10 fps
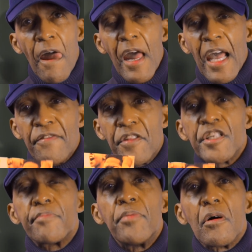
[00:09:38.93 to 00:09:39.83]
and
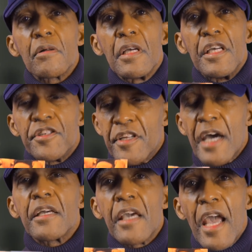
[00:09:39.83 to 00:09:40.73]
this book is
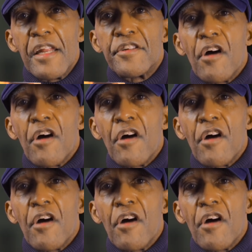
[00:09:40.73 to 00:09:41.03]
dedicated